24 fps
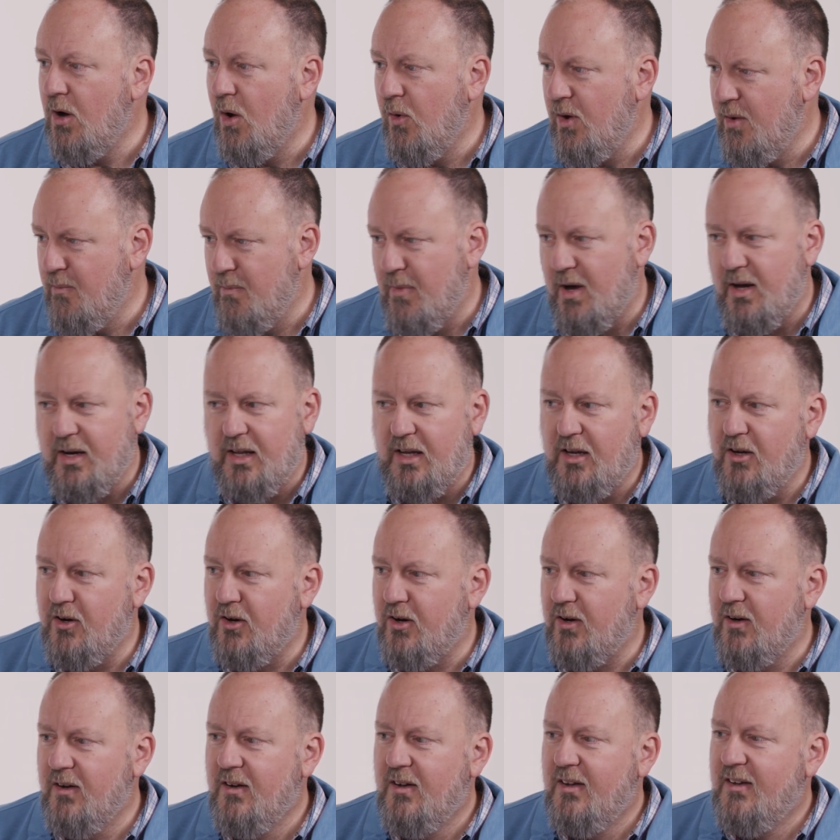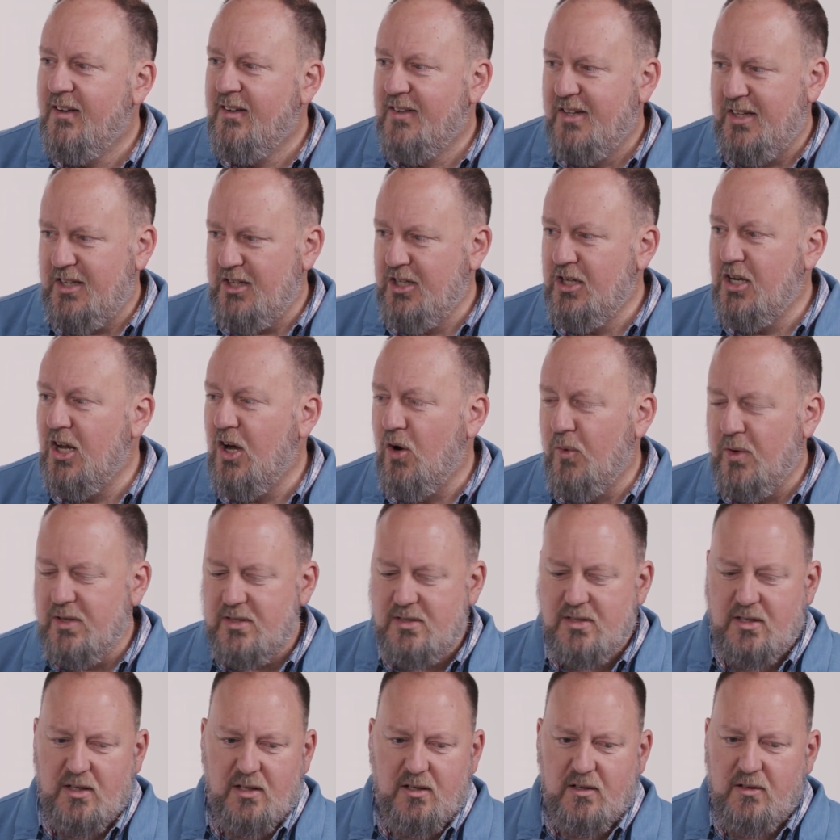owe him money, or,
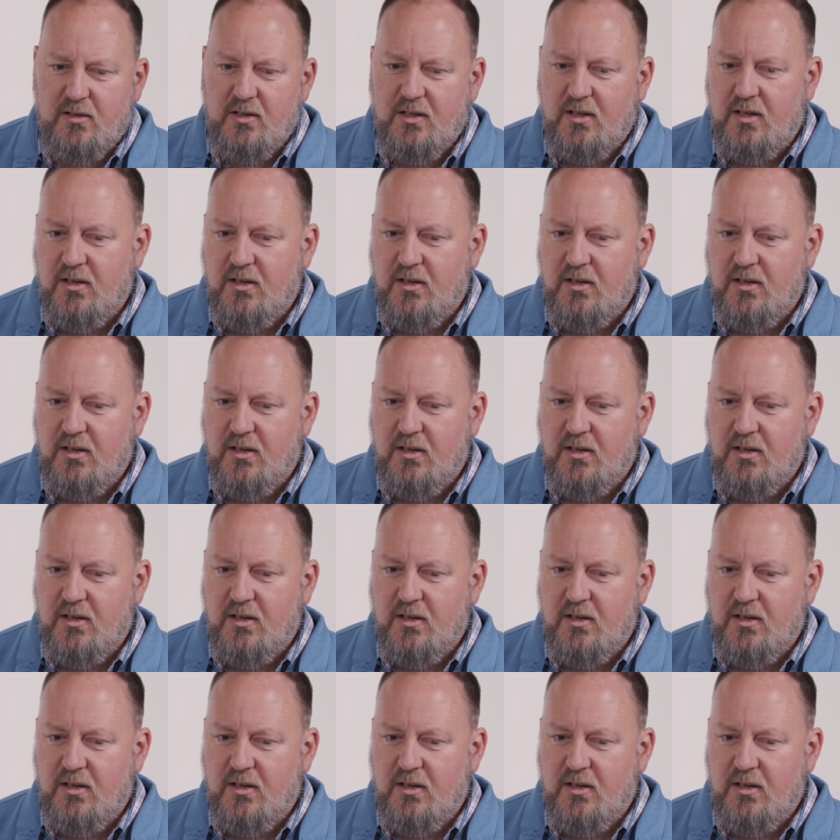it's some